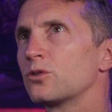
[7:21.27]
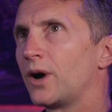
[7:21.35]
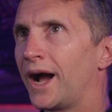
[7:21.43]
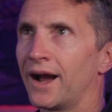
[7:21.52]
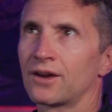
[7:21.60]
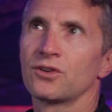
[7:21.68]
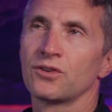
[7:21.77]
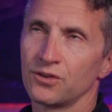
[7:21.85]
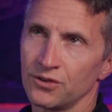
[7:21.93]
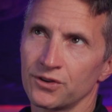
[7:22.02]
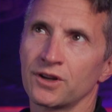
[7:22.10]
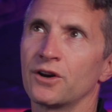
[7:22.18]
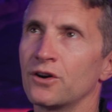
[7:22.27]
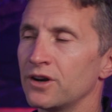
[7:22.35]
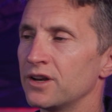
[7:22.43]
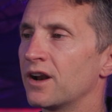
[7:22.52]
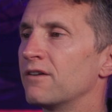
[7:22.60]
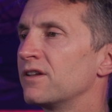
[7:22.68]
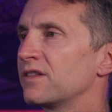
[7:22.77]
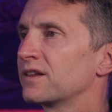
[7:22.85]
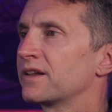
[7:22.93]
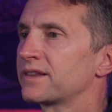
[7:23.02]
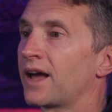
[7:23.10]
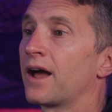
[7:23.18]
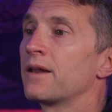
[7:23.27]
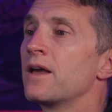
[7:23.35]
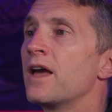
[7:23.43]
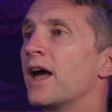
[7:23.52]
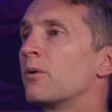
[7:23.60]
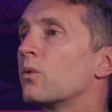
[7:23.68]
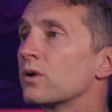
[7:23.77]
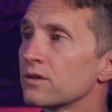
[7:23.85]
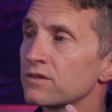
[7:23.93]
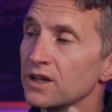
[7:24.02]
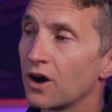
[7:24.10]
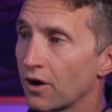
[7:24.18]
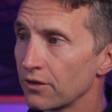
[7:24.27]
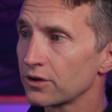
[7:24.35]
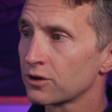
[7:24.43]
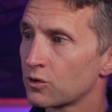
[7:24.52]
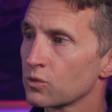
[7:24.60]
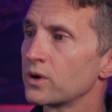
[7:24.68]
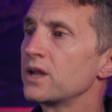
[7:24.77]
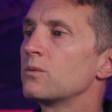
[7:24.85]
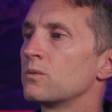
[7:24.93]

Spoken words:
access and security and everything like that. And one of the other great